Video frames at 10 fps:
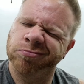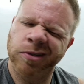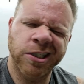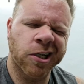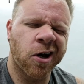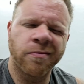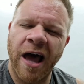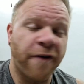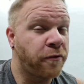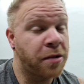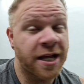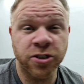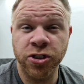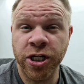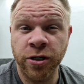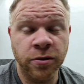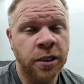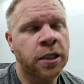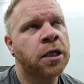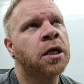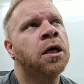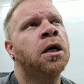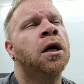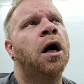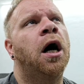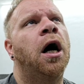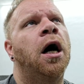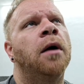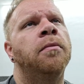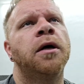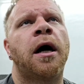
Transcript: what's it called? Alpha Blaster channel. Um,